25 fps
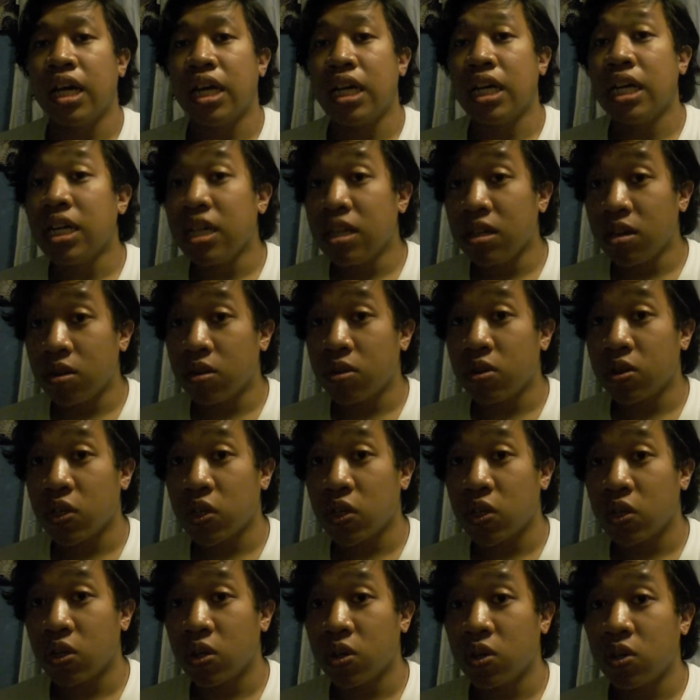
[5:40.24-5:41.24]
And
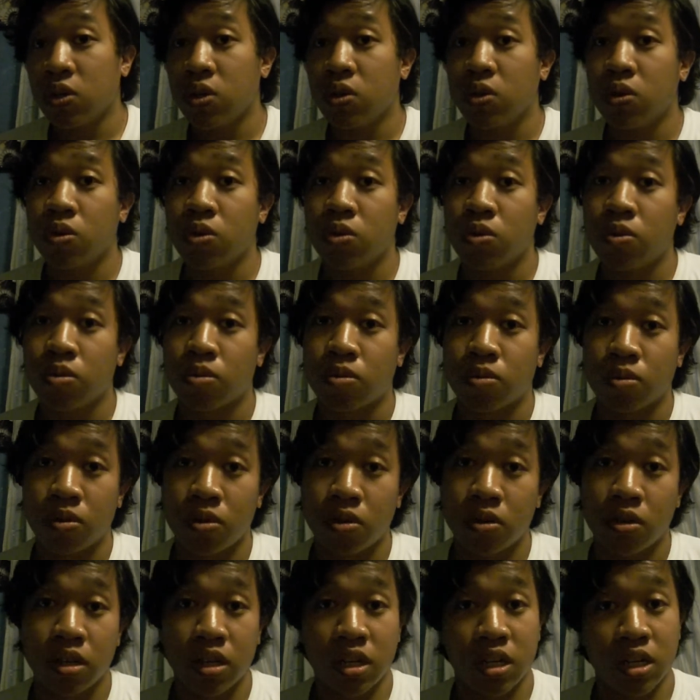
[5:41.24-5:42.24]
also,
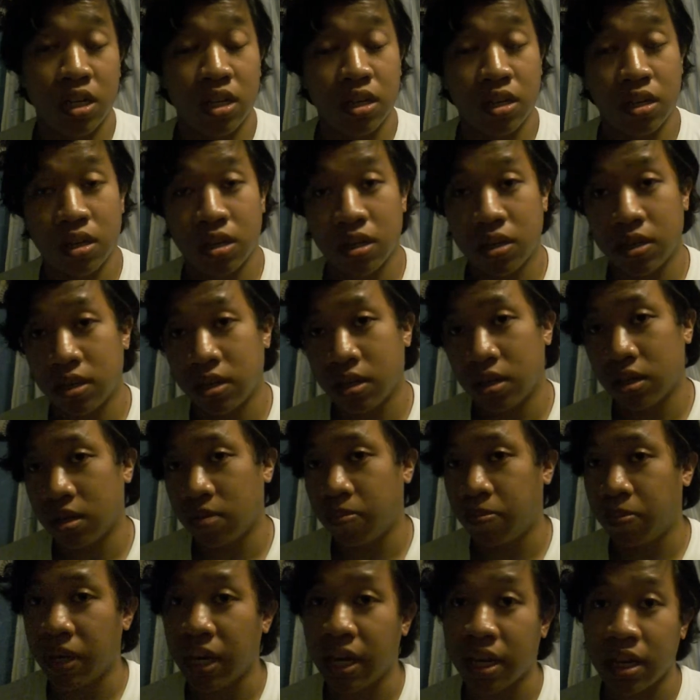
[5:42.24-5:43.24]
Roy
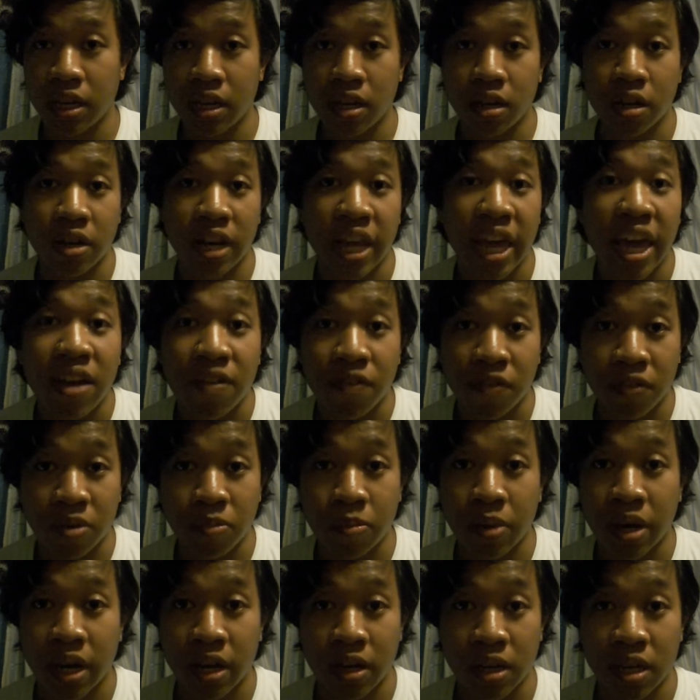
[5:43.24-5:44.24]
picking on
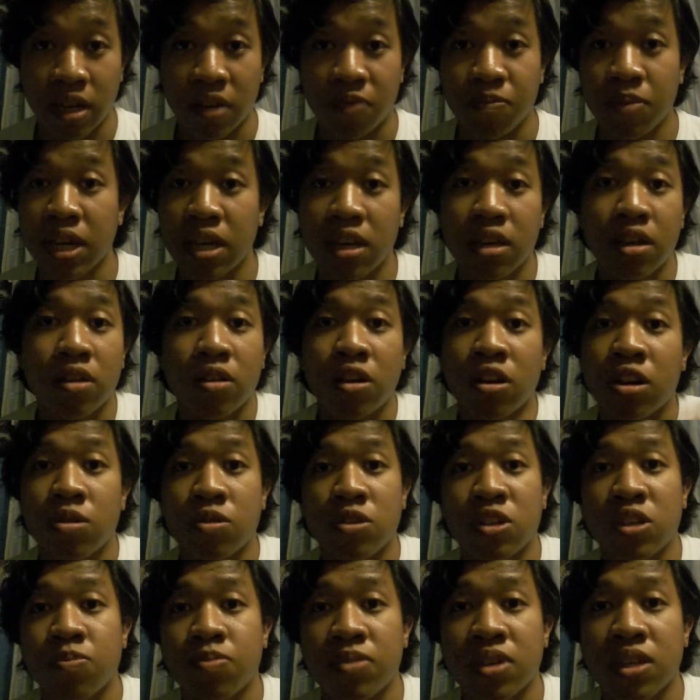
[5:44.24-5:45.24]
everybody. Picking on
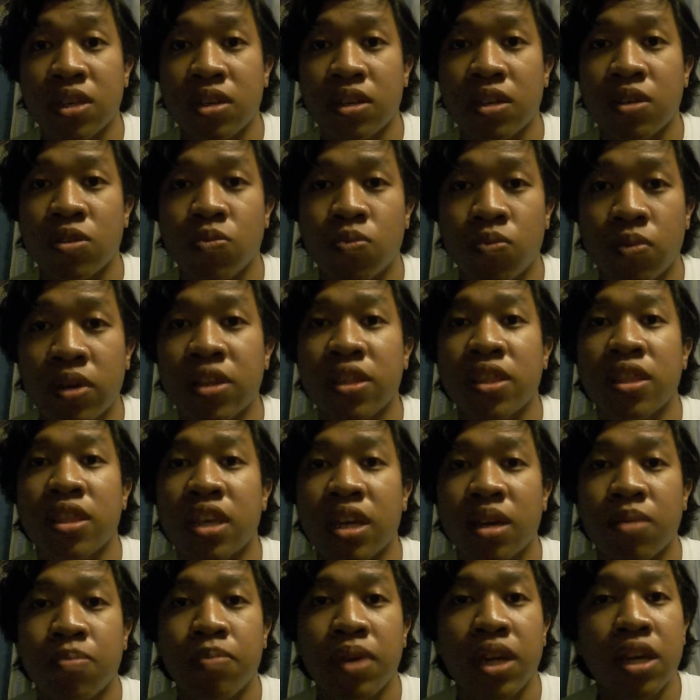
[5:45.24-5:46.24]
Artemis is one
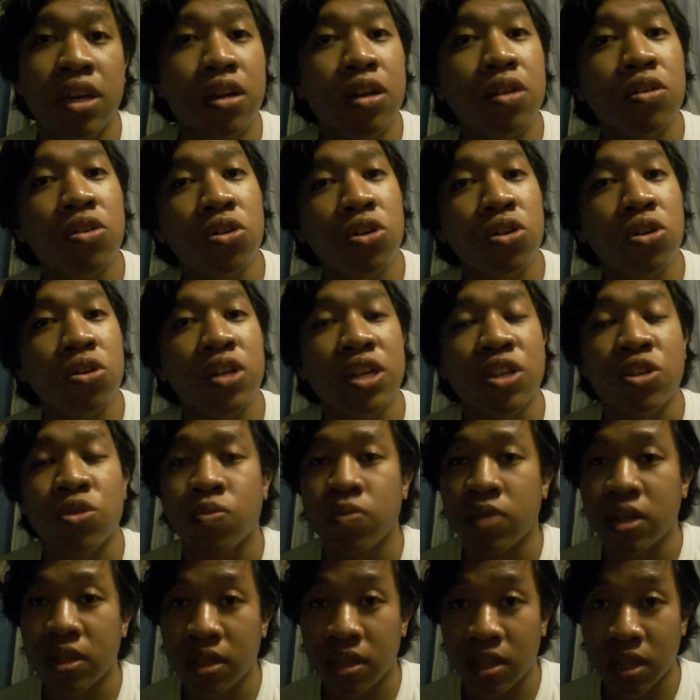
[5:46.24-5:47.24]
thing. Picking on her is
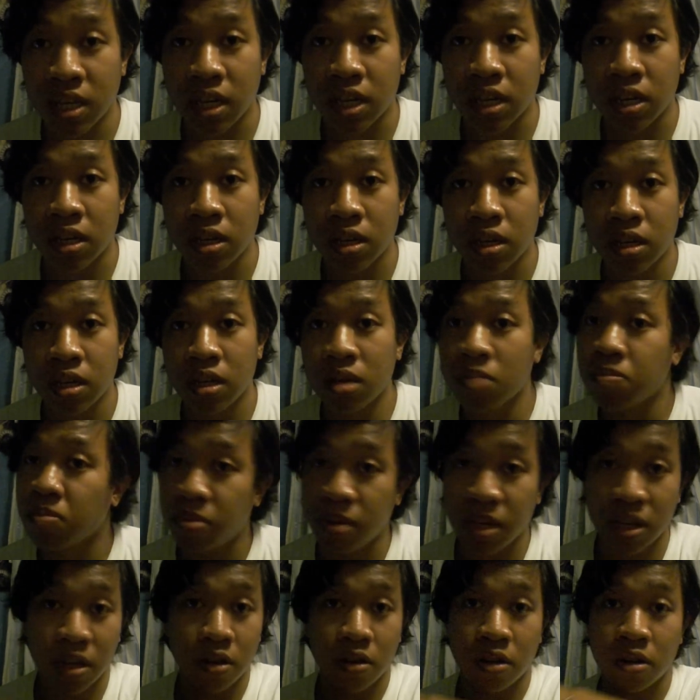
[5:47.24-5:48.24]
one thing.
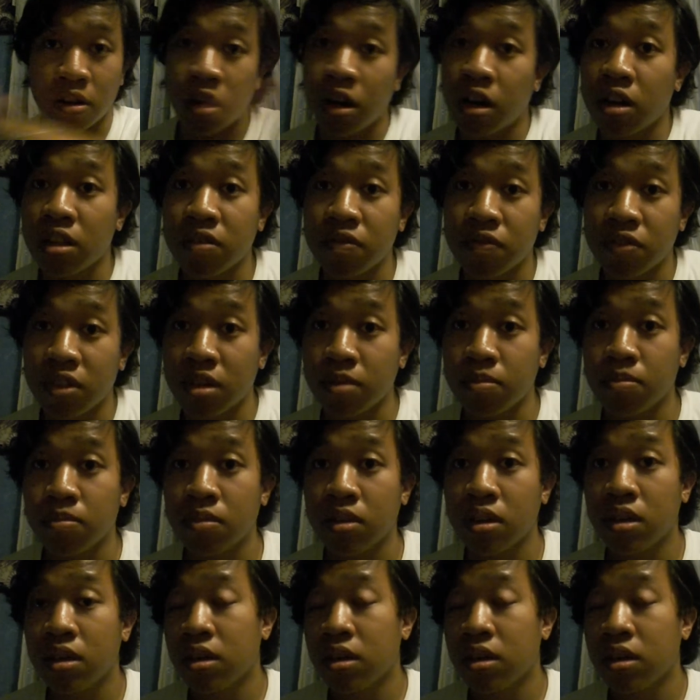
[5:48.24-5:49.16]
Picking on all of them...